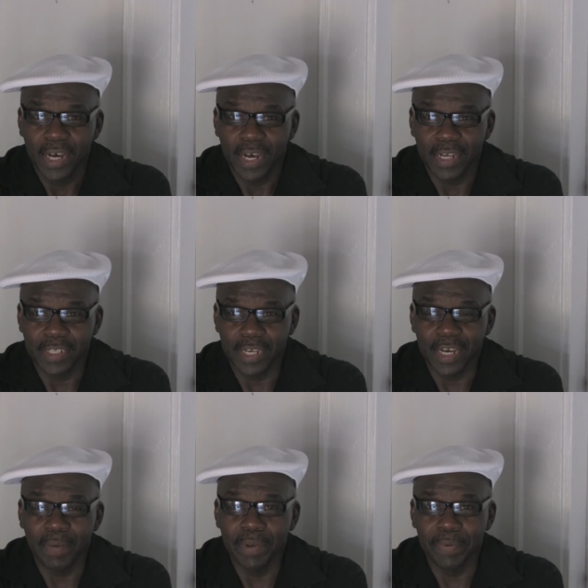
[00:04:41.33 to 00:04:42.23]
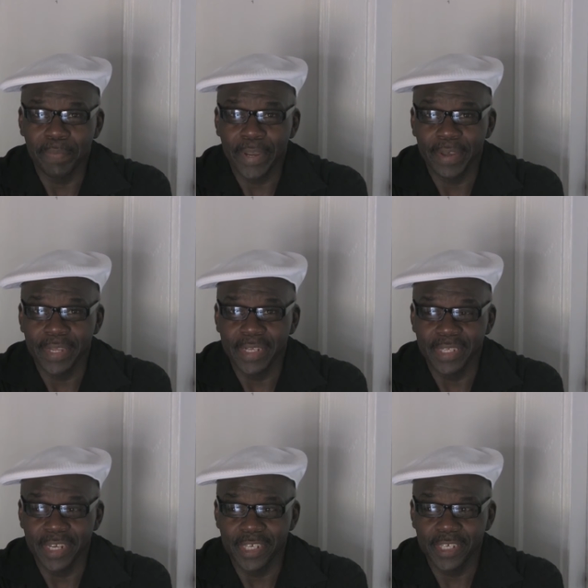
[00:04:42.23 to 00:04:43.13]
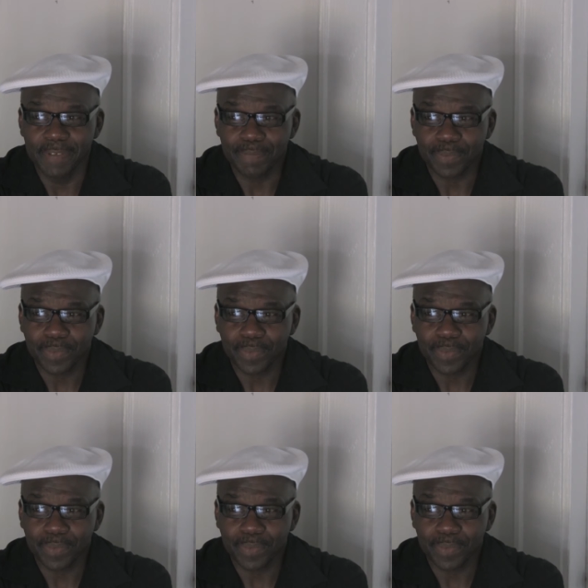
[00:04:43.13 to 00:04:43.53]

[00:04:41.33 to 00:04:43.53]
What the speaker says: and prepare their dish